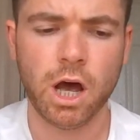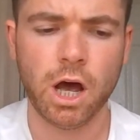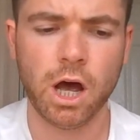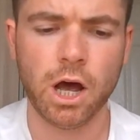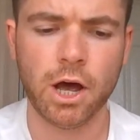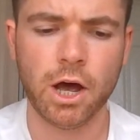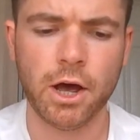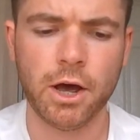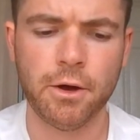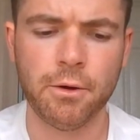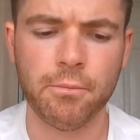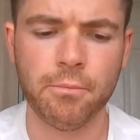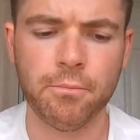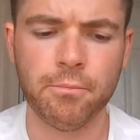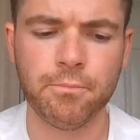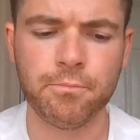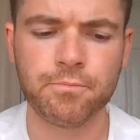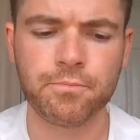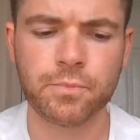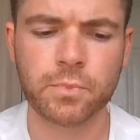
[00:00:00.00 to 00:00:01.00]

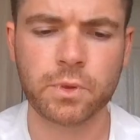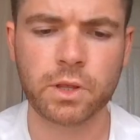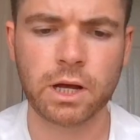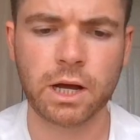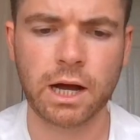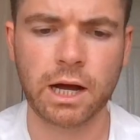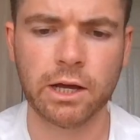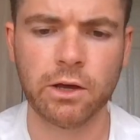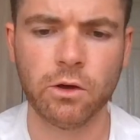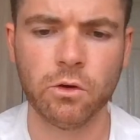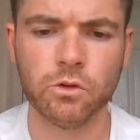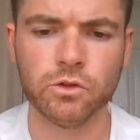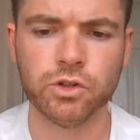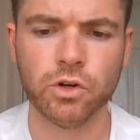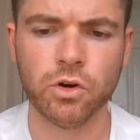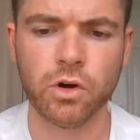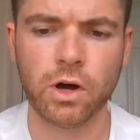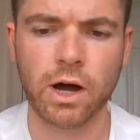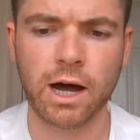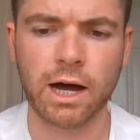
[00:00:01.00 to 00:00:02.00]
Um, I
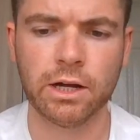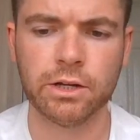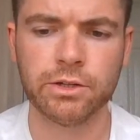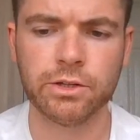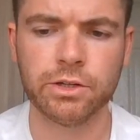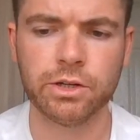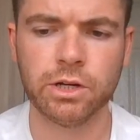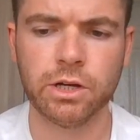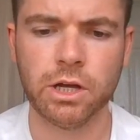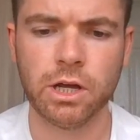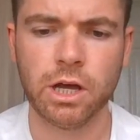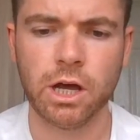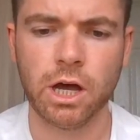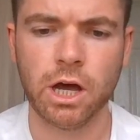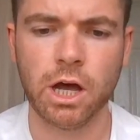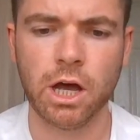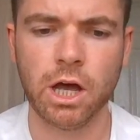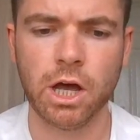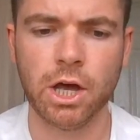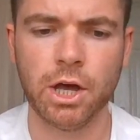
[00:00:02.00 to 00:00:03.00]
also had
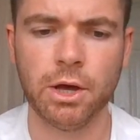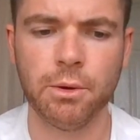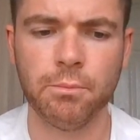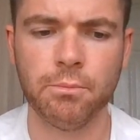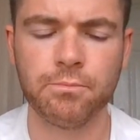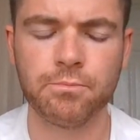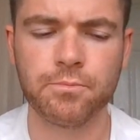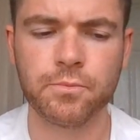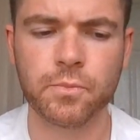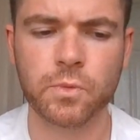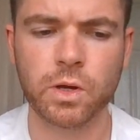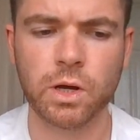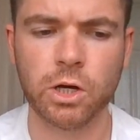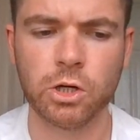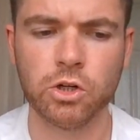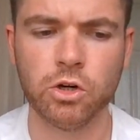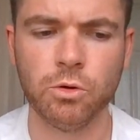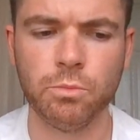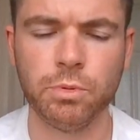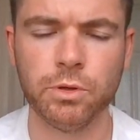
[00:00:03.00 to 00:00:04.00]
a
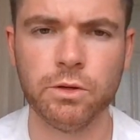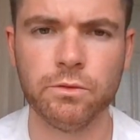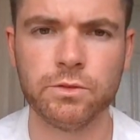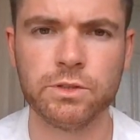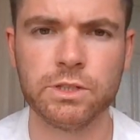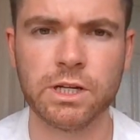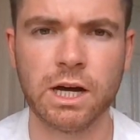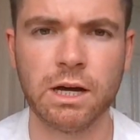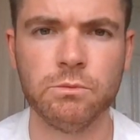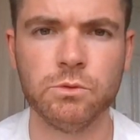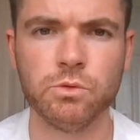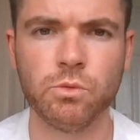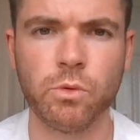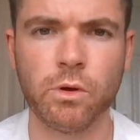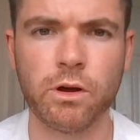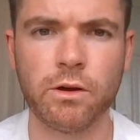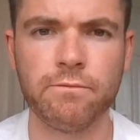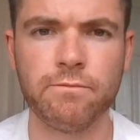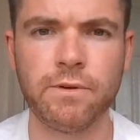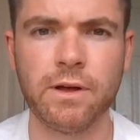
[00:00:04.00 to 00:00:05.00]
couple of times
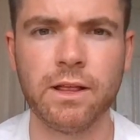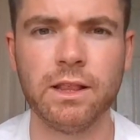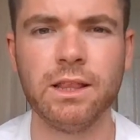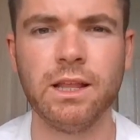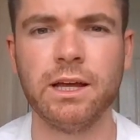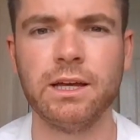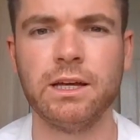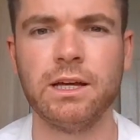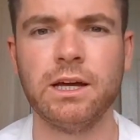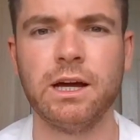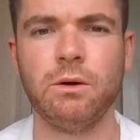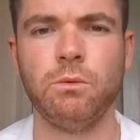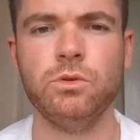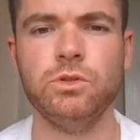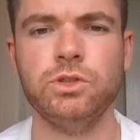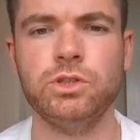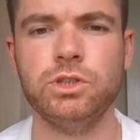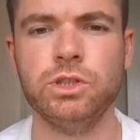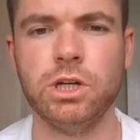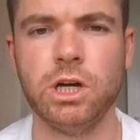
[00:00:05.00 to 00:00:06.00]
where I felt like I
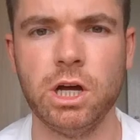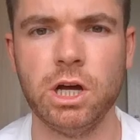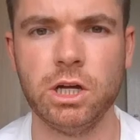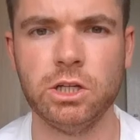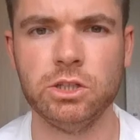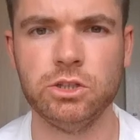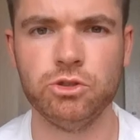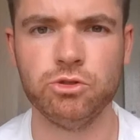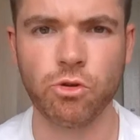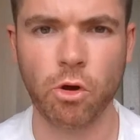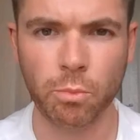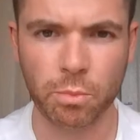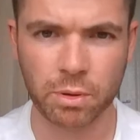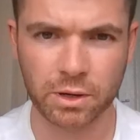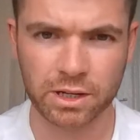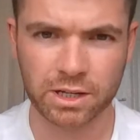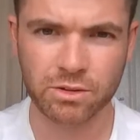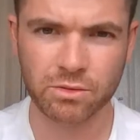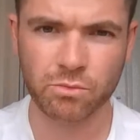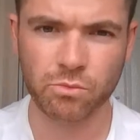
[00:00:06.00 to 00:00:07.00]
was
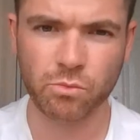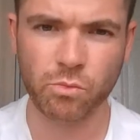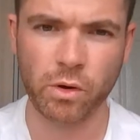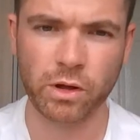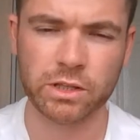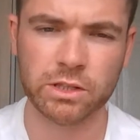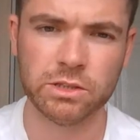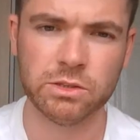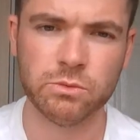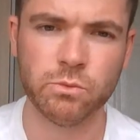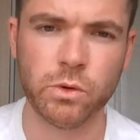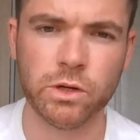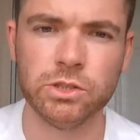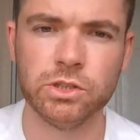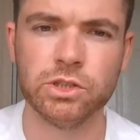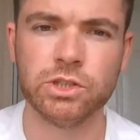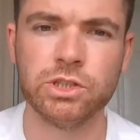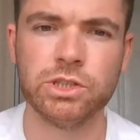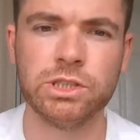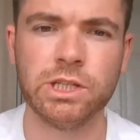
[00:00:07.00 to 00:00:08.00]
dropping when
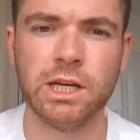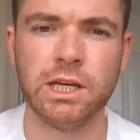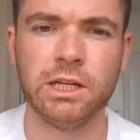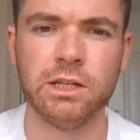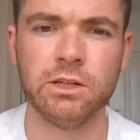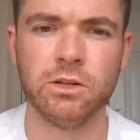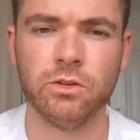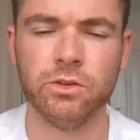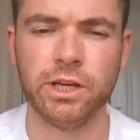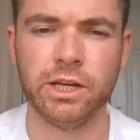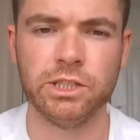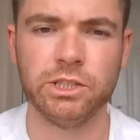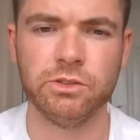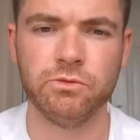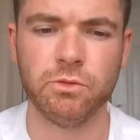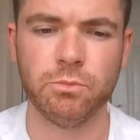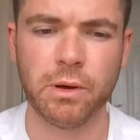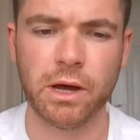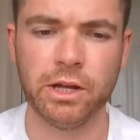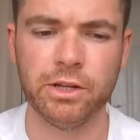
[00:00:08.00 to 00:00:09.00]
just sitting on the edge of
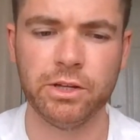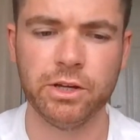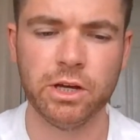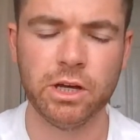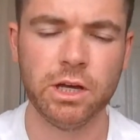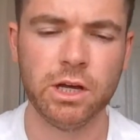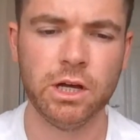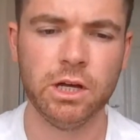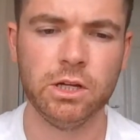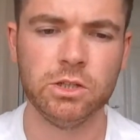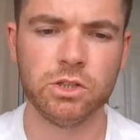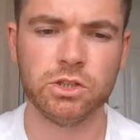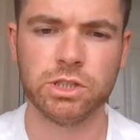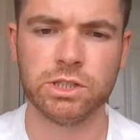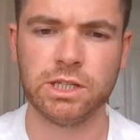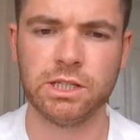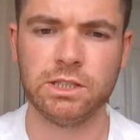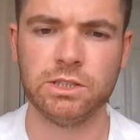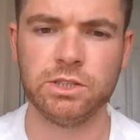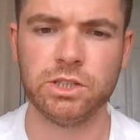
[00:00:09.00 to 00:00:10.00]
the bed. Just a
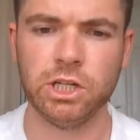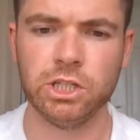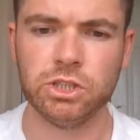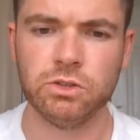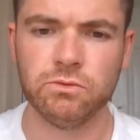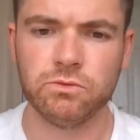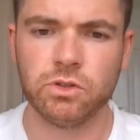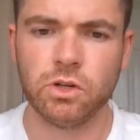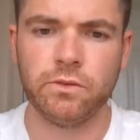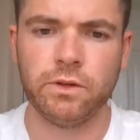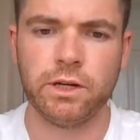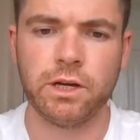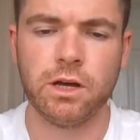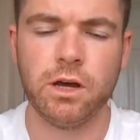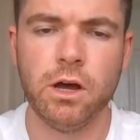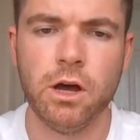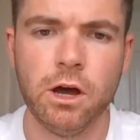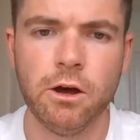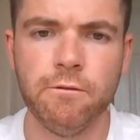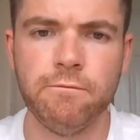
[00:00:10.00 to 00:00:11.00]
sensation of sort of like
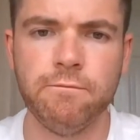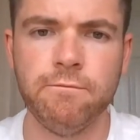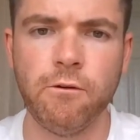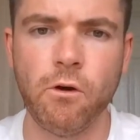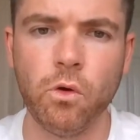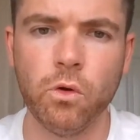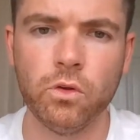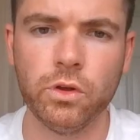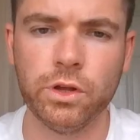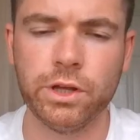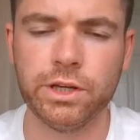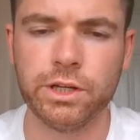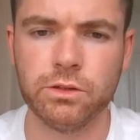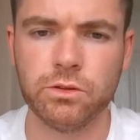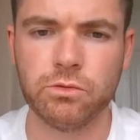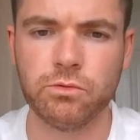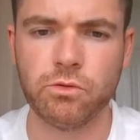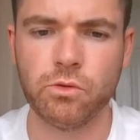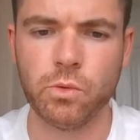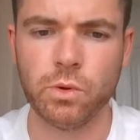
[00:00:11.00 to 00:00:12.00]
falling
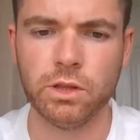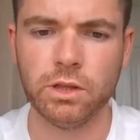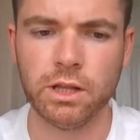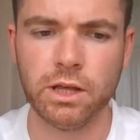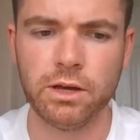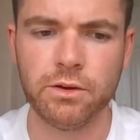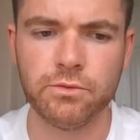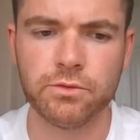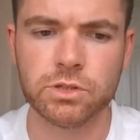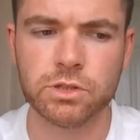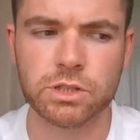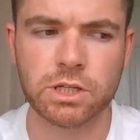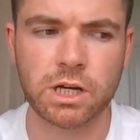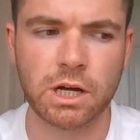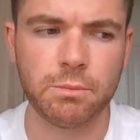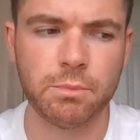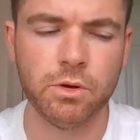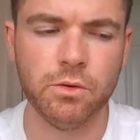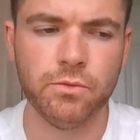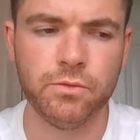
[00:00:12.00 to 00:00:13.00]
through a lift
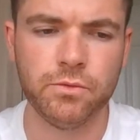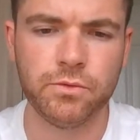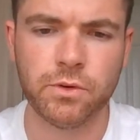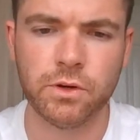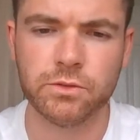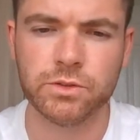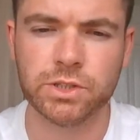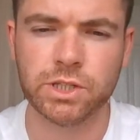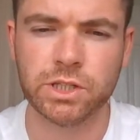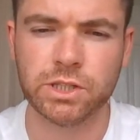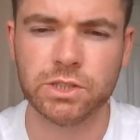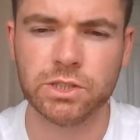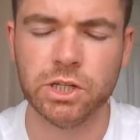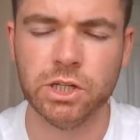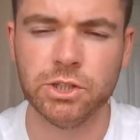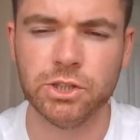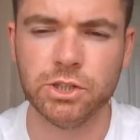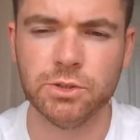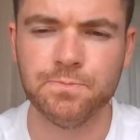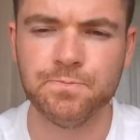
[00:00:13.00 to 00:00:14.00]
type of
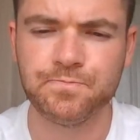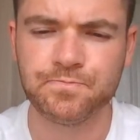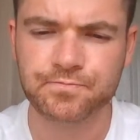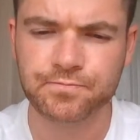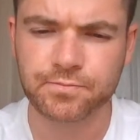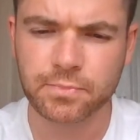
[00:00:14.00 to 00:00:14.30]
sensation,